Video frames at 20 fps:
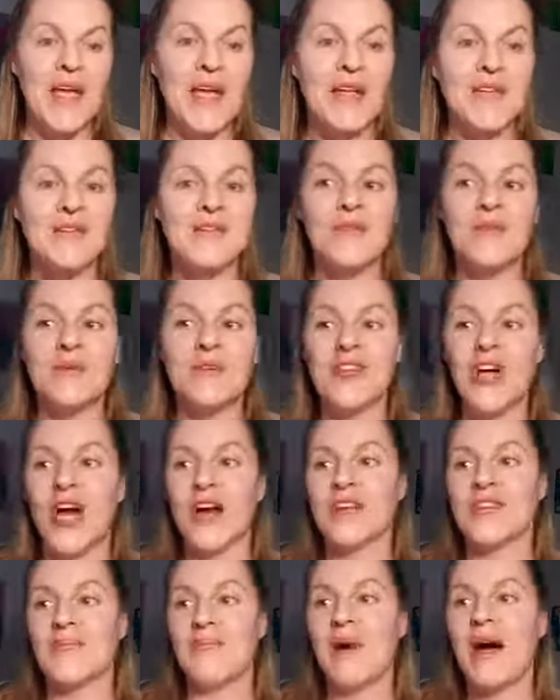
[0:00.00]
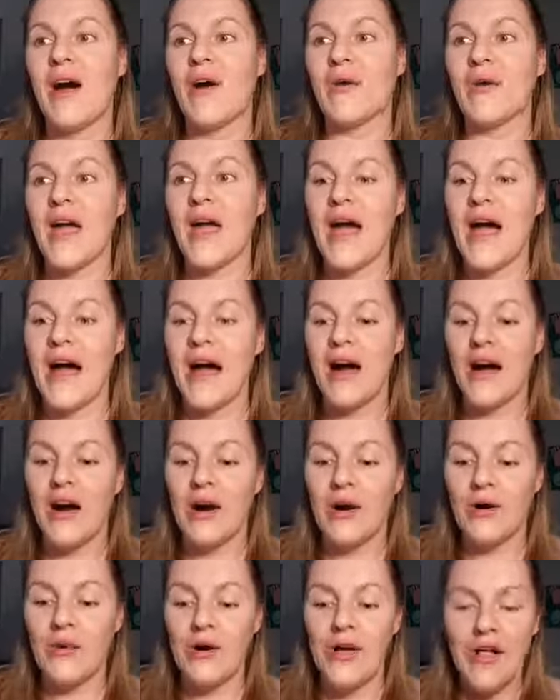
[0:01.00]
And so we talked about
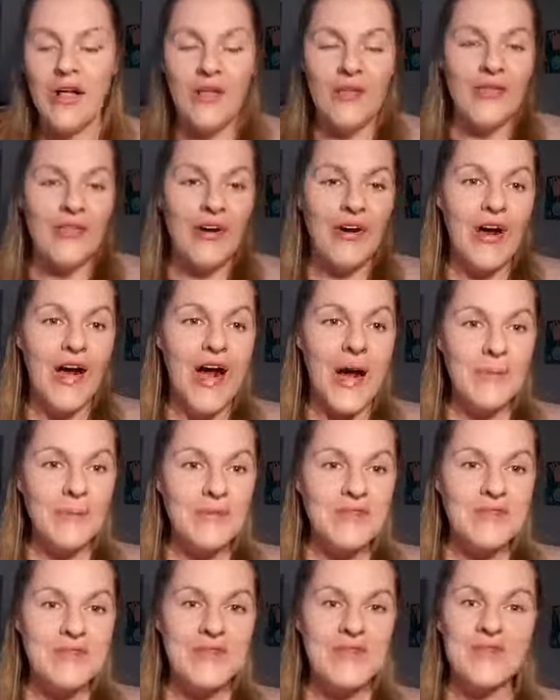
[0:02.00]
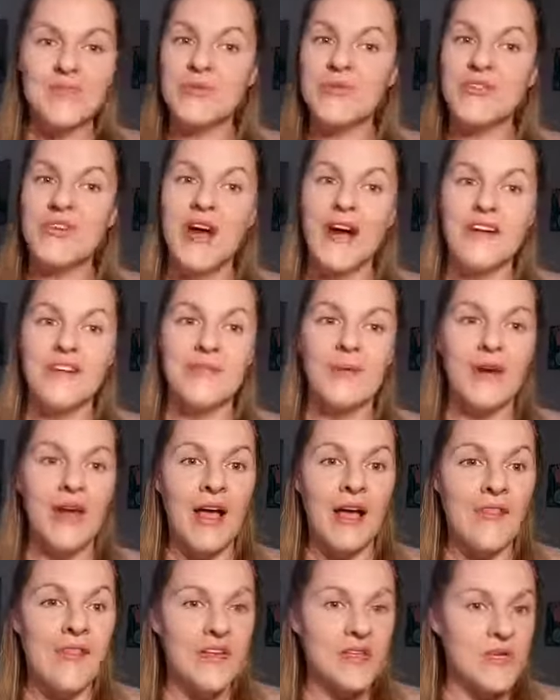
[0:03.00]
how they're opposites. We talked about
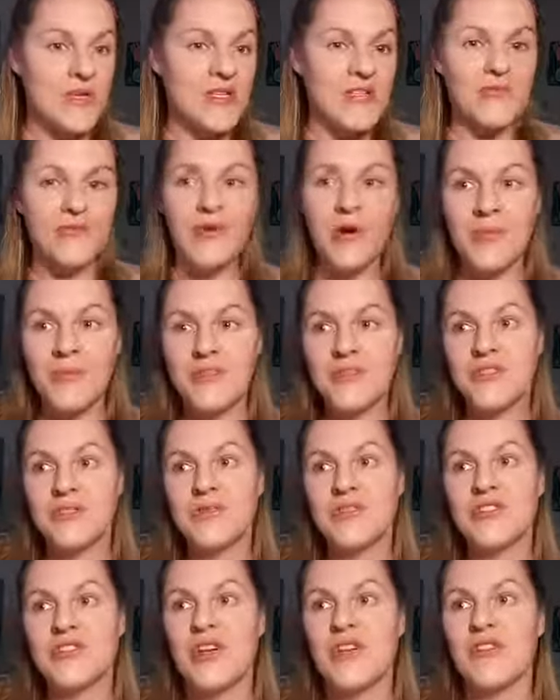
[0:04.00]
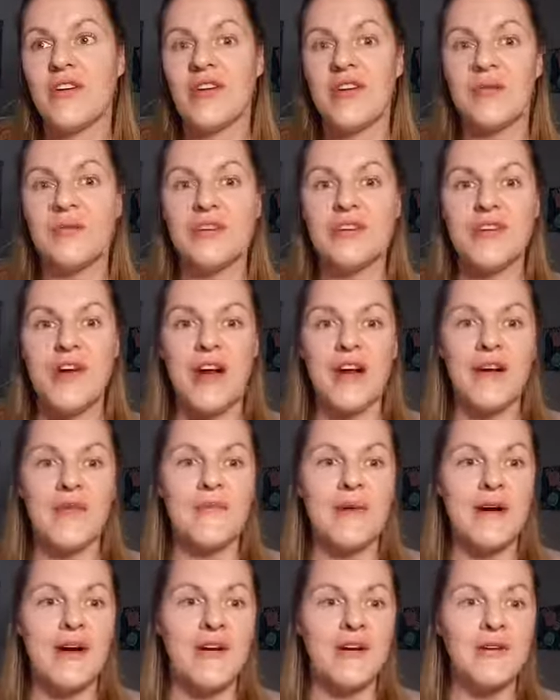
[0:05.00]
how they transform into each other. We talk
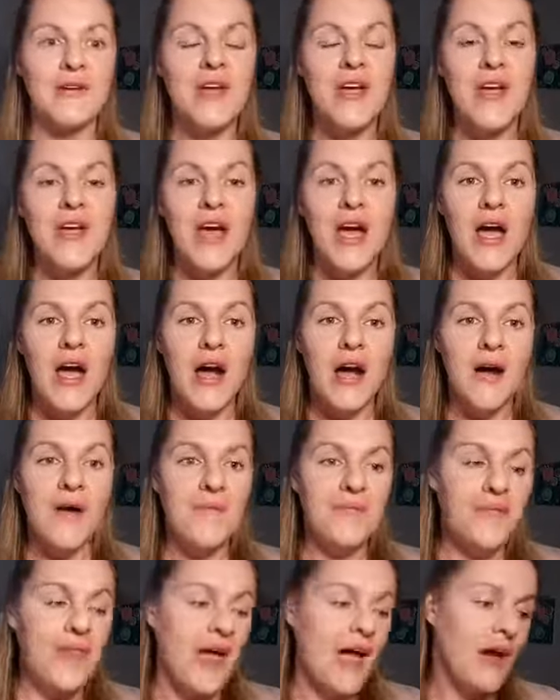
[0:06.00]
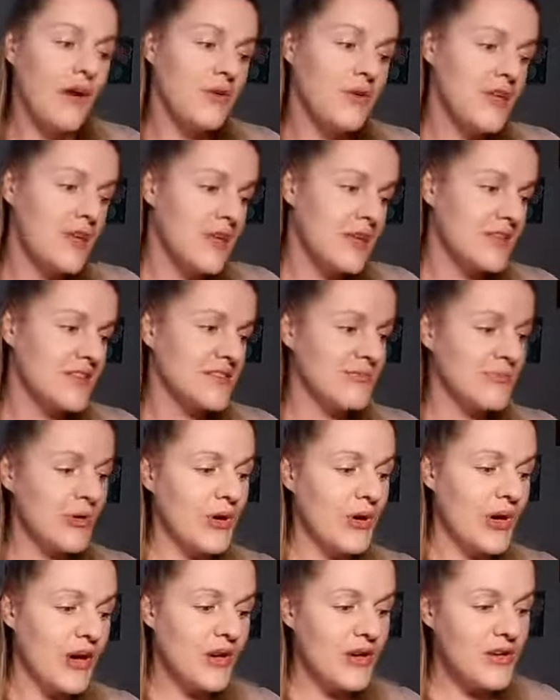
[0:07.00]
about how yin is
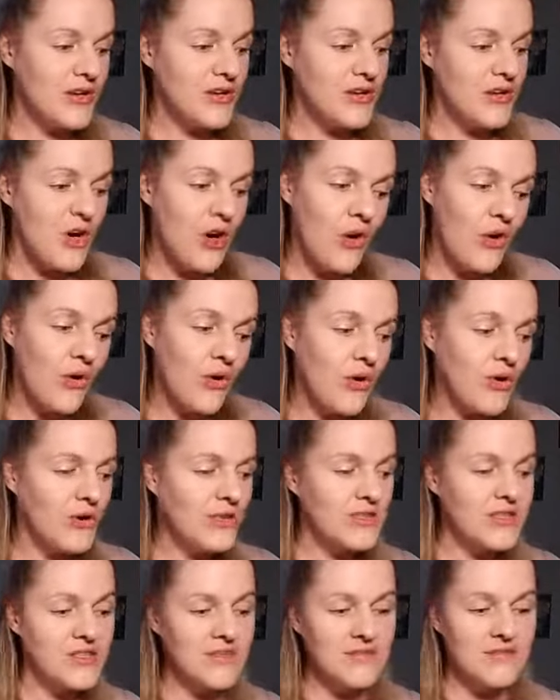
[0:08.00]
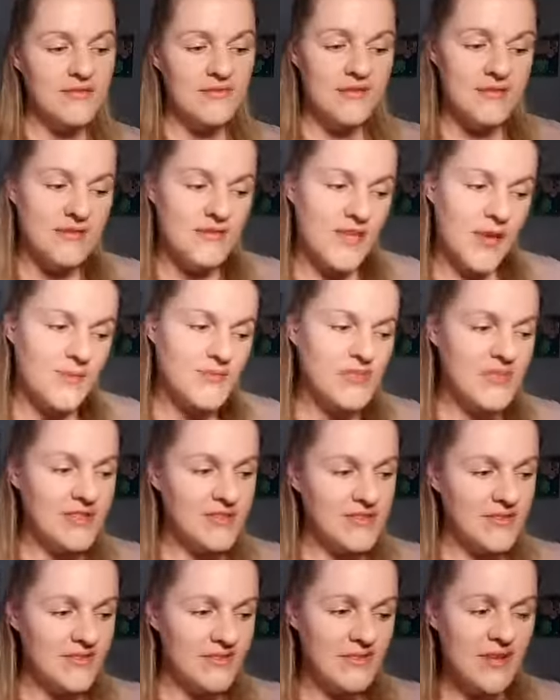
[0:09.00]
more cold and
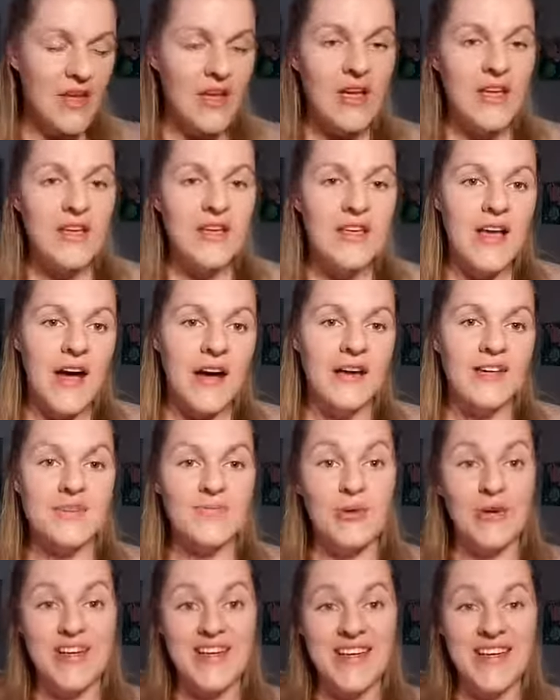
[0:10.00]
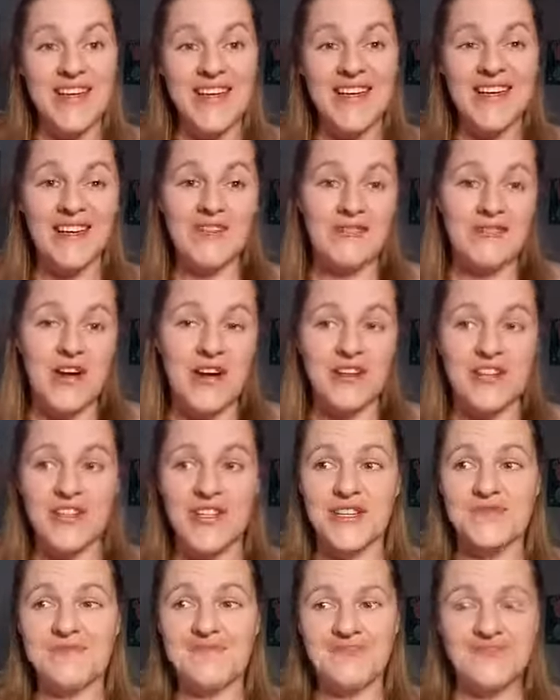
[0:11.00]
substance and yang is more heat and
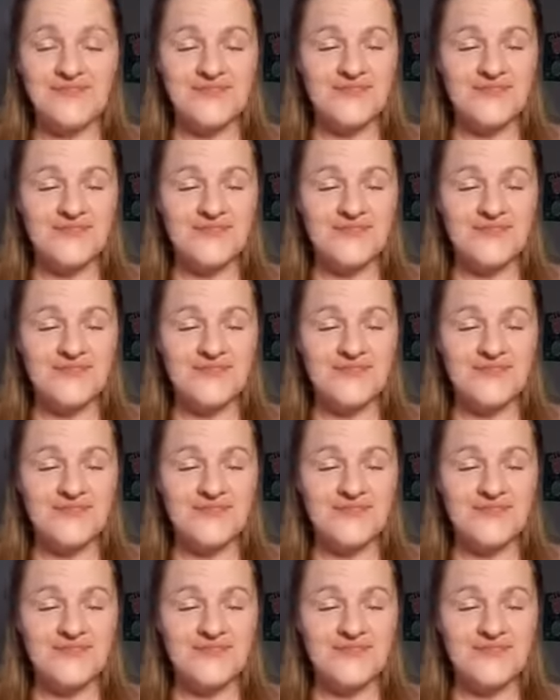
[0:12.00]
function.